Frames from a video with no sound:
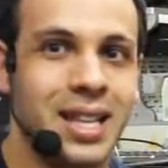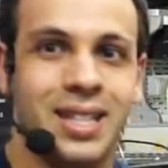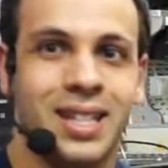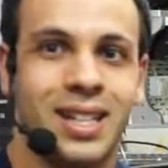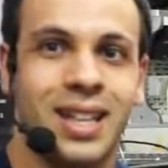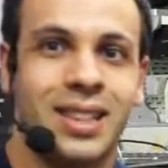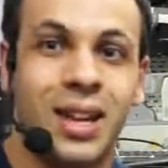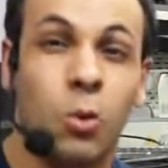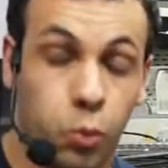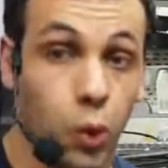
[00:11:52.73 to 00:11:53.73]
that uh, that
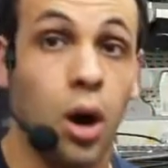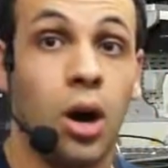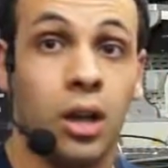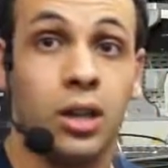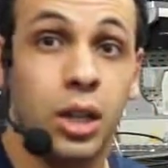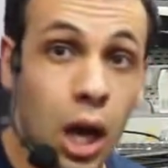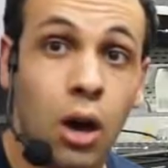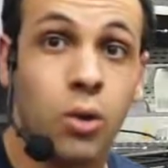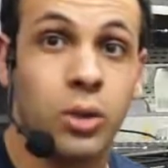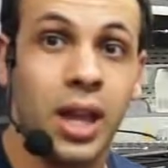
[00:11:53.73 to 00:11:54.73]
they're wrong?
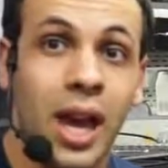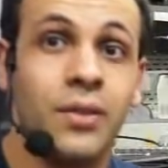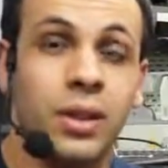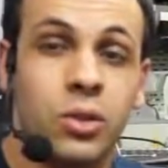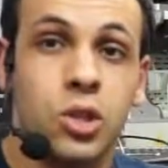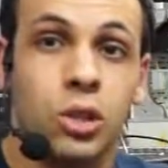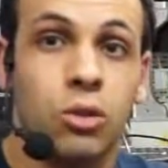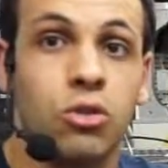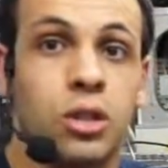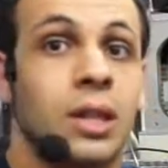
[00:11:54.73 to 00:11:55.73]
No, they have a little
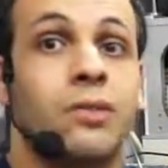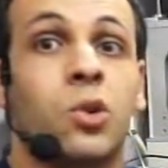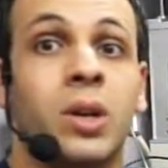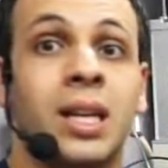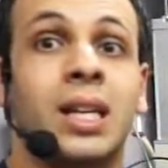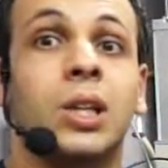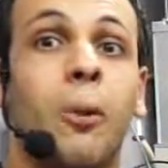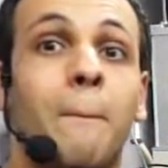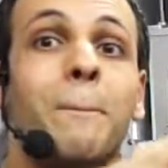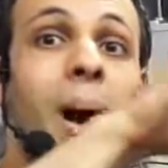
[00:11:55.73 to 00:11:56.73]
solution. They've created a
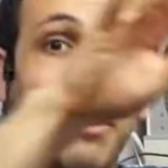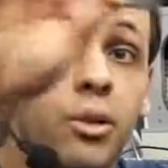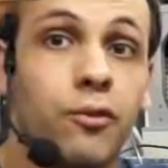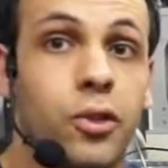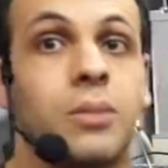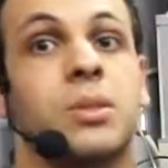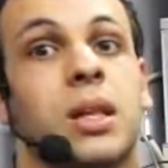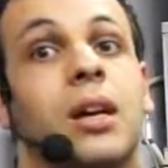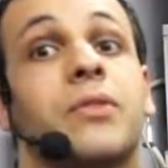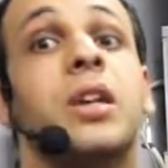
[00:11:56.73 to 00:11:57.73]
little bubble for
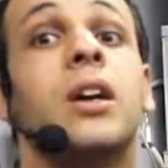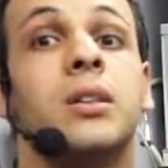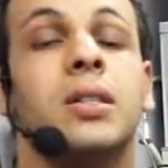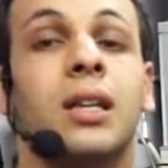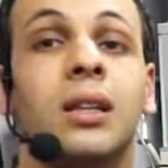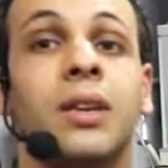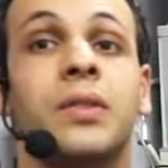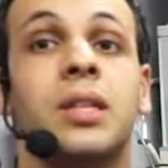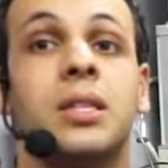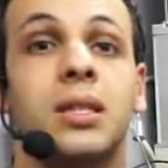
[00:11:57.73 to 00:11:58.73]
themselves. So they
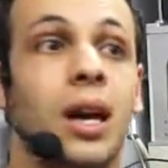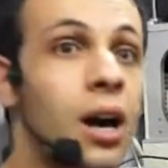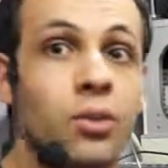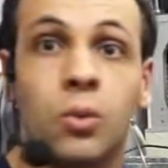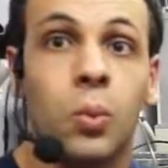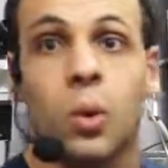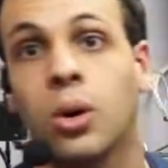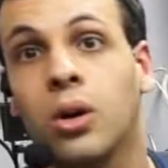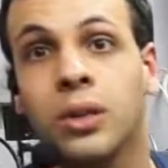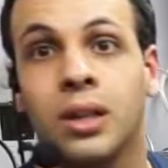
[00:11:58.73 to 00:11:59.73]
live in this other
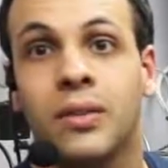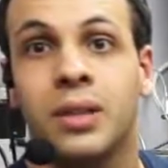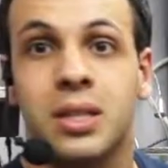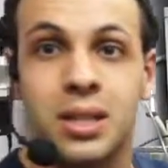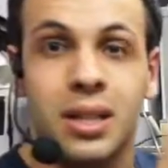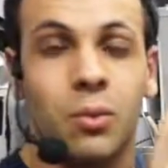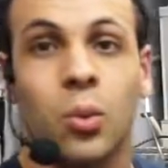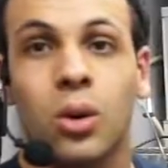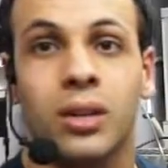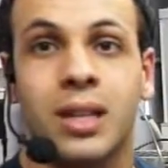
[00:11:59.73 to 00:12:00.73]
world. They live in this
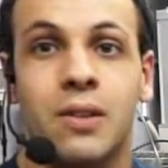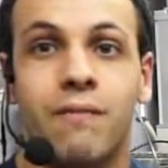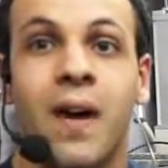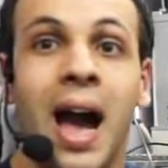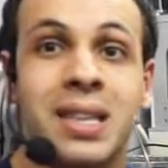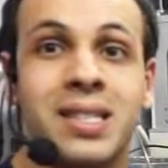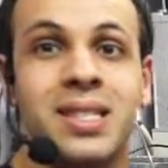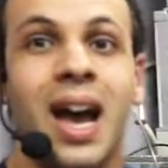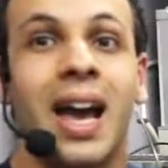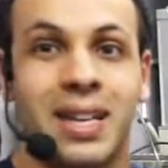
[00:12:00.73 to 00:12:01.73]
world that defies
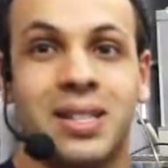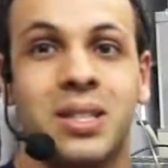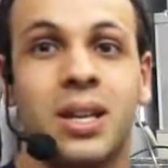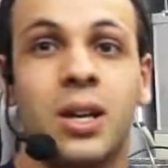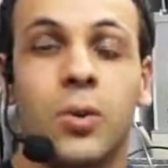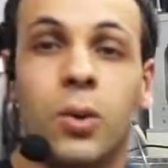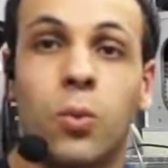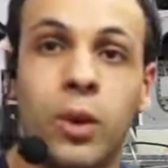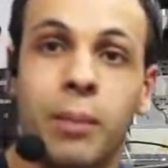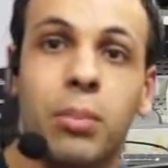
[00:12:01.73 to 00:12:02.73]
science,
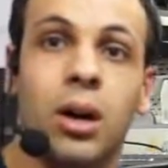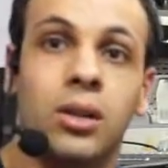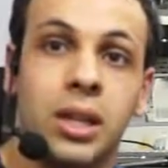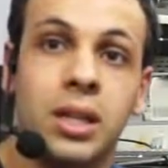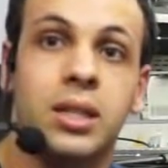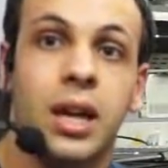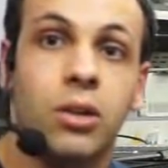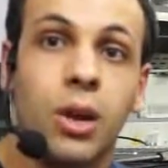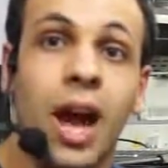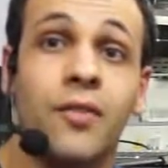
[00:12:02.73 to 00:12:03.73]
where reballing
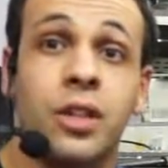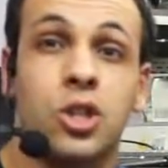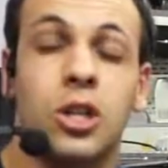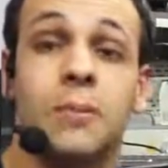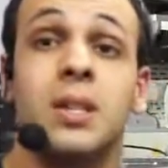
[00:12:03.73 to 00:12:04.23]
dead graphics